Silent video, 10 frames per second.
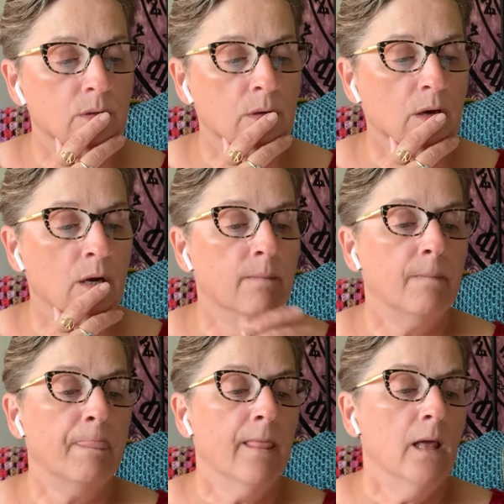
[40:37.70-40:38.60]
Huh.
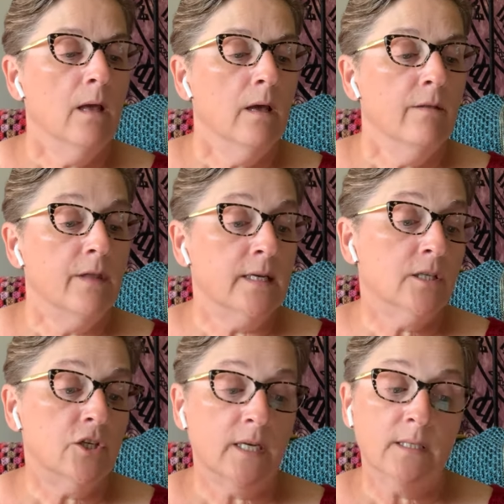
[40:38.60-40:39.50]
They
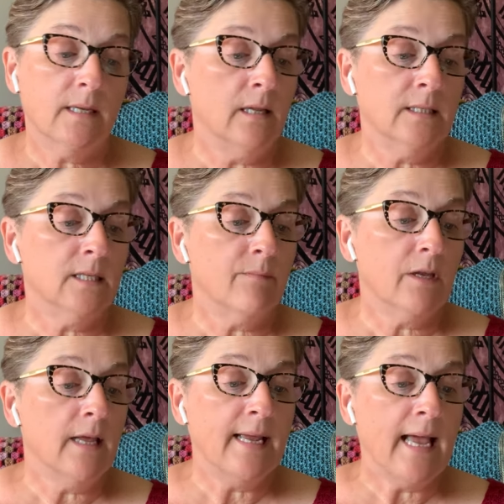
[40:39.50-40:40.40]
suggest like something
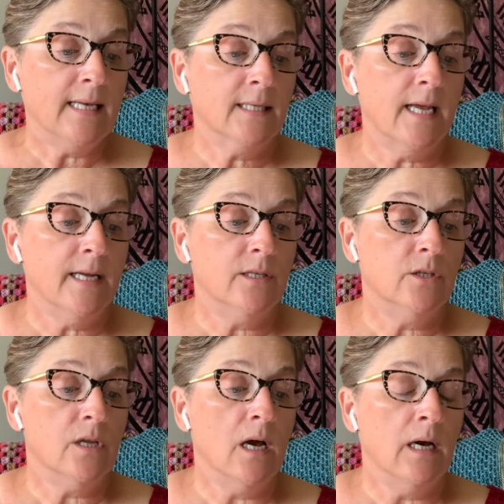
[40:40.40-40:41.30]
like Cascade
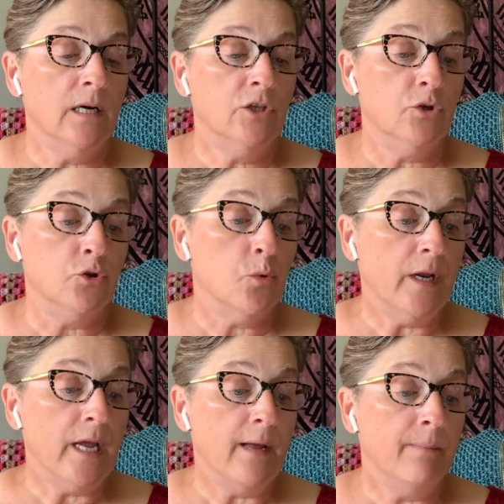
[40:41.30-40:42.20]
uh,
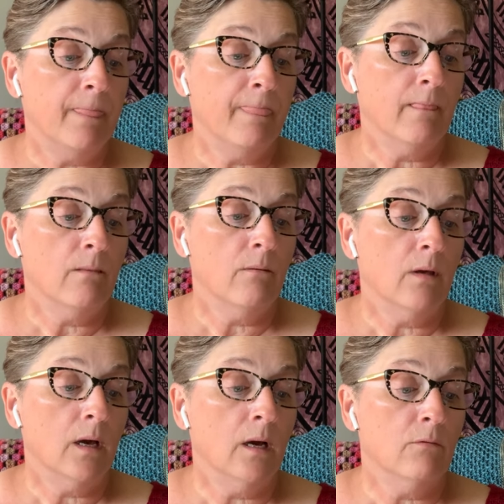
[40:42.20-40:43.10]
220,
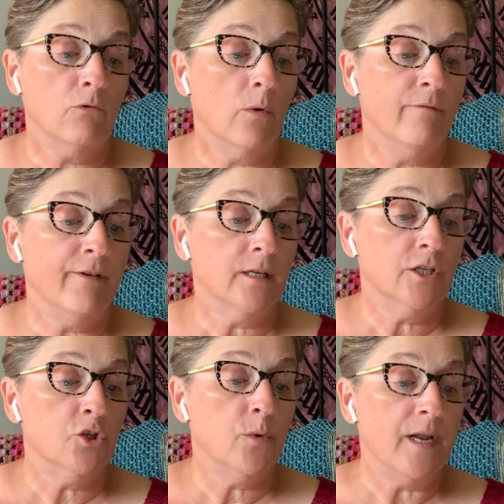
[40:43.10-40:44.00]
uh, Rowan Felted
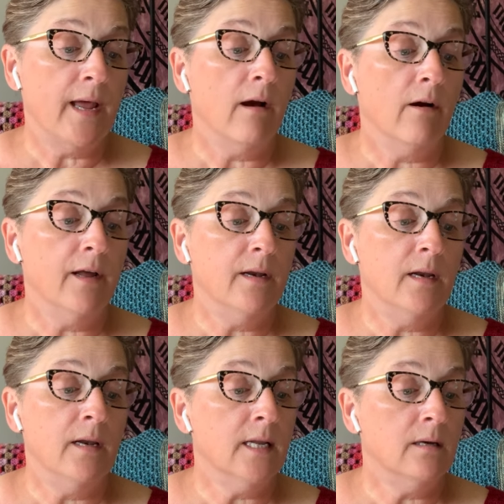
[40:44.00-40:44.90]
Tweed Aran,
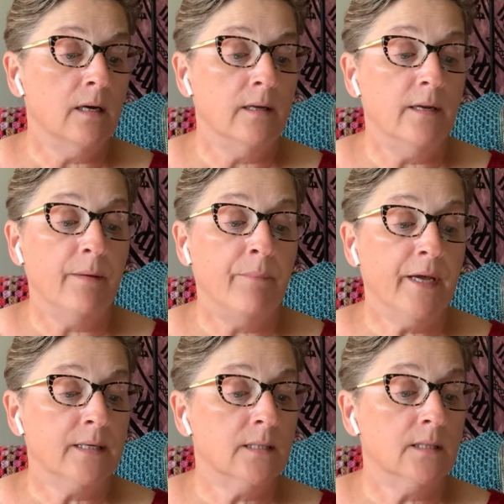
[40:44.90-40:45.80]
knit, uh, knit
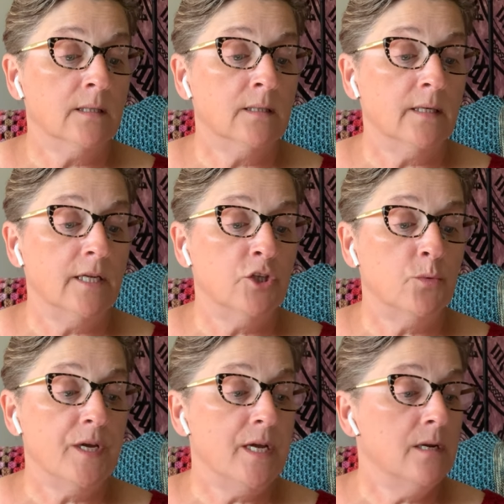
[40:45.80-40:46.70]
Picks City
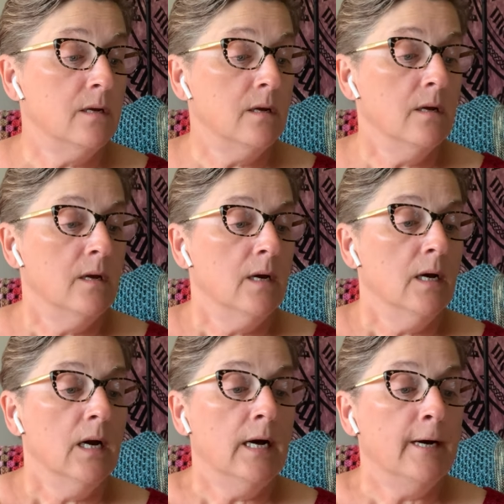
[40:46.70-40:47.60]
Tweed.
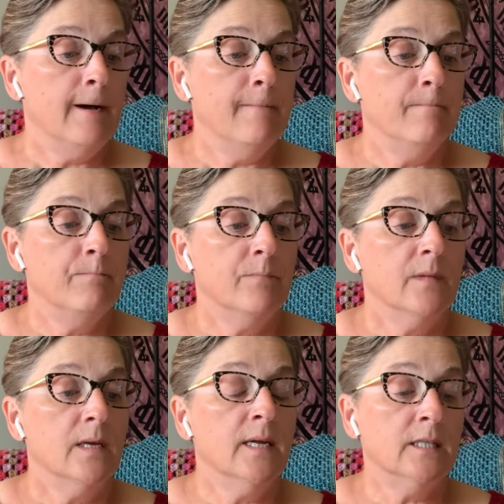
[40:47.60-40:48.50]
Um,
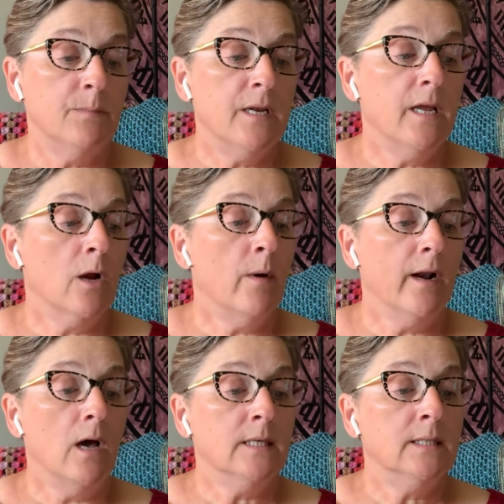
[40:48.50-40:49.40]
it's been knit quite a
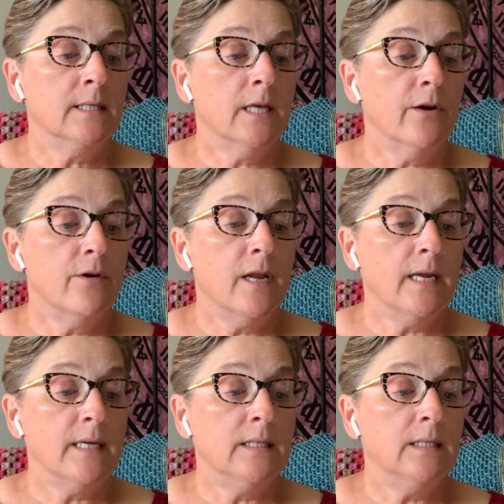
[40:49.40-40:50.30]
lot,
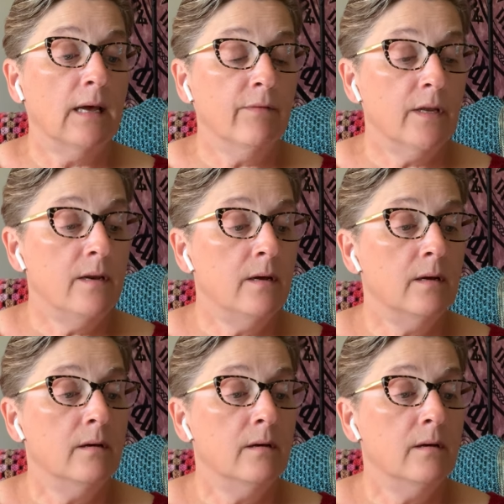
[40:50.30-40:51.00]
697